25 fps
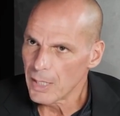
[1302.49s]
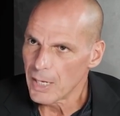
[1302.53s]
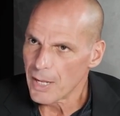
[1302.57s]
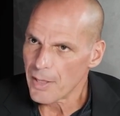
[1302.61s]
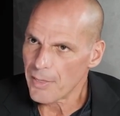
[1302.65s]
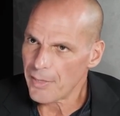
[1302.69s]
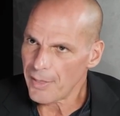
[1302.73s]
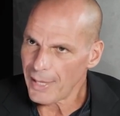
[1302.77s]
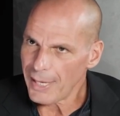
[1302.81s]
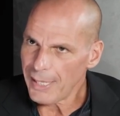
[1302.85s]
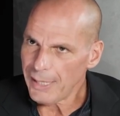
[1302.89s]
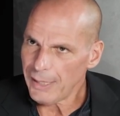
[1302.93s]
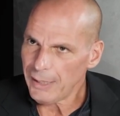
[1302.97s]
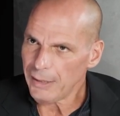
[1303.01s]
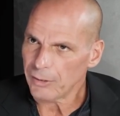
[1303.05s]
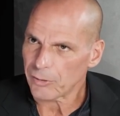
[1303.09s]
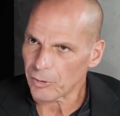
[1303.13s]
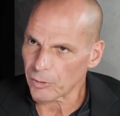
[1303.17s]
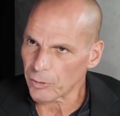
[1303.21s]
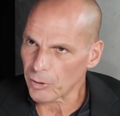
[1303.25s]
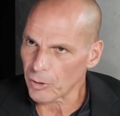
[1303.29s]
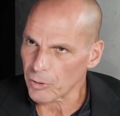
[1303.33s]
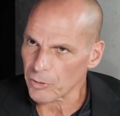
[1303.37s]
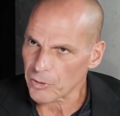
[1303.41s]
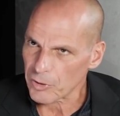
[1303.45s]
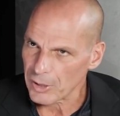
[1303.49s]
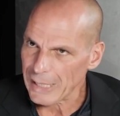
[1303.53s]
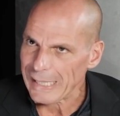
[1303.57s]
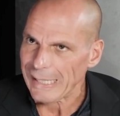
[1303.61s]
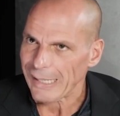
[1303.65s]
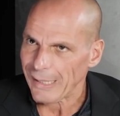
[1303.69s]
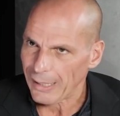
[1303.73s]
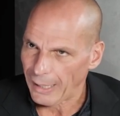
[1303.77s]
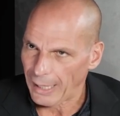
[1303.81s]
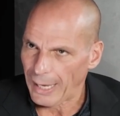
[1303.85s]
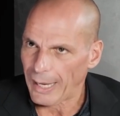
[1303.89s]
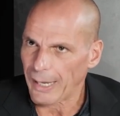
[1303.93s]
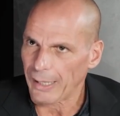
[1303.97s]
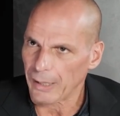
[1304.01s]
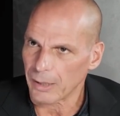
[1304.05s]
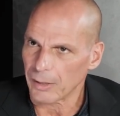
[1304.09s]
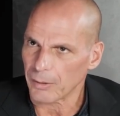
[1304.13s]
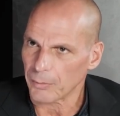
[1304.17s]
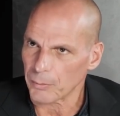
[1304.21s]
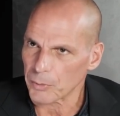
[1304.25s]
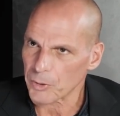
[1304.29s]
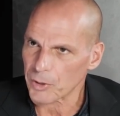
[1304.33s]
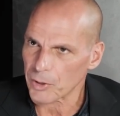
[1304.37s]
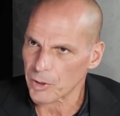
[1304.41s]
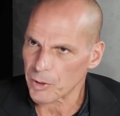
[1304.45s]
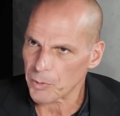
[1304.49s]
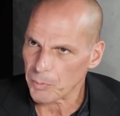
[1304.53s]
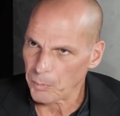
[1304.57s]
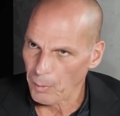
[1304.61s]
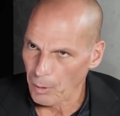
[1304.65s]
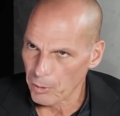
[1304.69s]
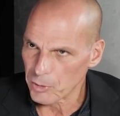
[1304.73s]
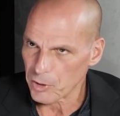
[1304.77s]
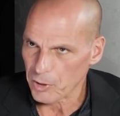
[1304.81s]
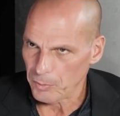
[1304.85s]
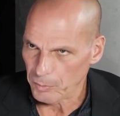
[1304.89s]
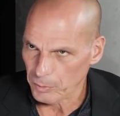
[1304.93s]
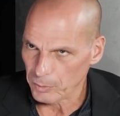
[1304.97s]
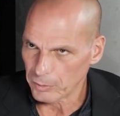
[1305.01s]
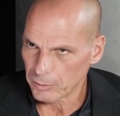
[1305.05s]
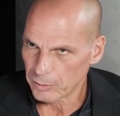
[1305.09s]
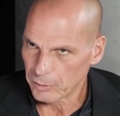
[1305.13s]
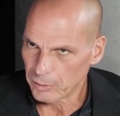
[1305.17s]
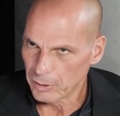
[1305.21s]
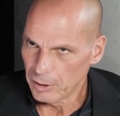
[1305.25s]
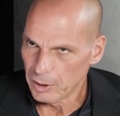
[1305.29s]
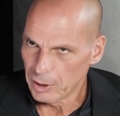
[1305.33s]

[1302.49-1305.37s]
They introduced, Nick Clegg was responsible